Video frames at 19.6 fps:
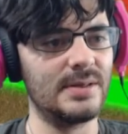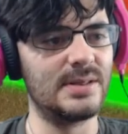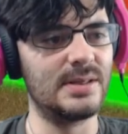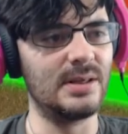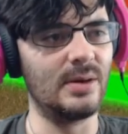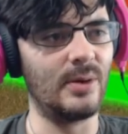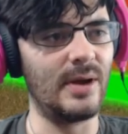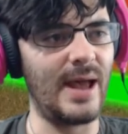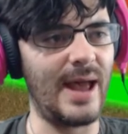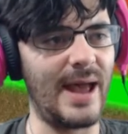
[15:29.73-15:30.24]
So
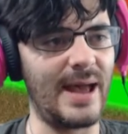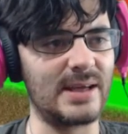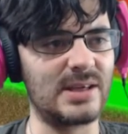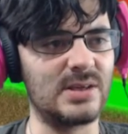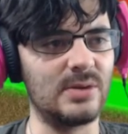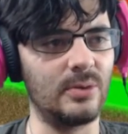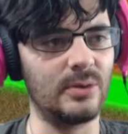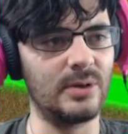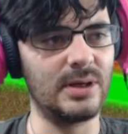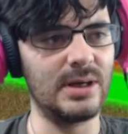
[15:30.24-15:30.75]
you know what
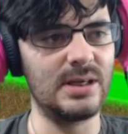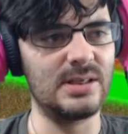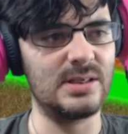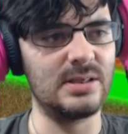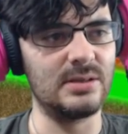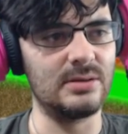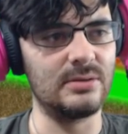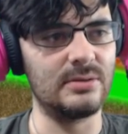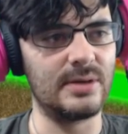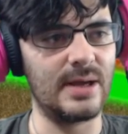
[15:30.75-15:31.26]
actually we're going
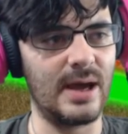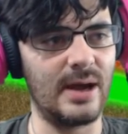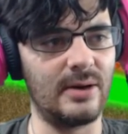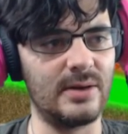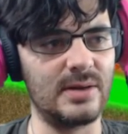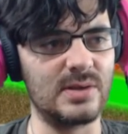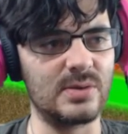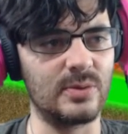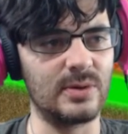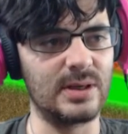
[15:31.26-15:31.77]
to do now
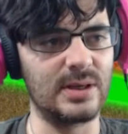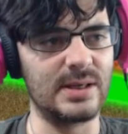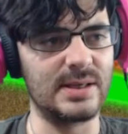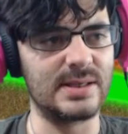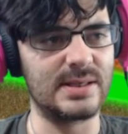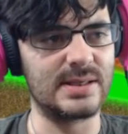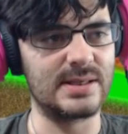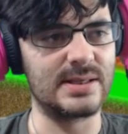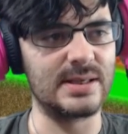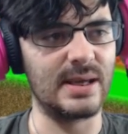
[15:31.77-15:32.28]
is we're going
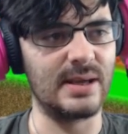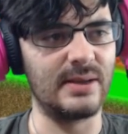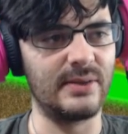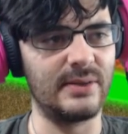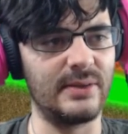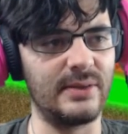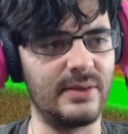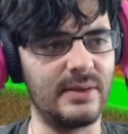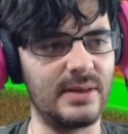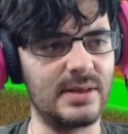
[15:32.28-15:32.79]
to sell
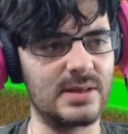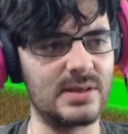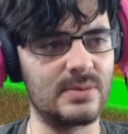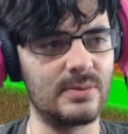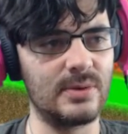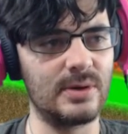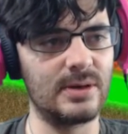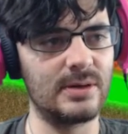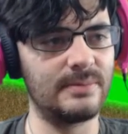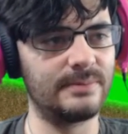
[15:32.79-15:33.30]
this
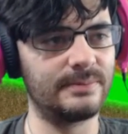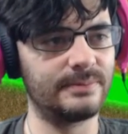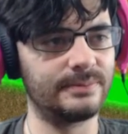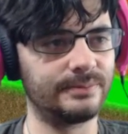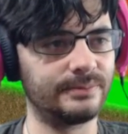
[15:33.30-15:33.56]
one.